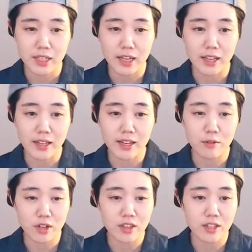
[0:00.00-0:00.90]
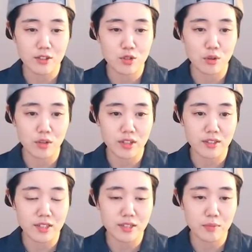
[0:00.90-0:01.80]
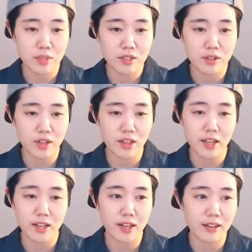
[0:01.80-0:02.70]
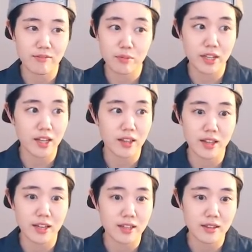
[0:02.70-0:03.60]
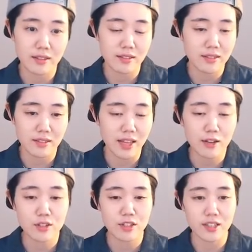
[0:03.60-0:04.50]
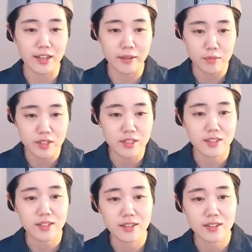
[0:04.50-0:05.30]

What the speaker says: and I really enjoyed this pincering. Like I've played like 1,000 times.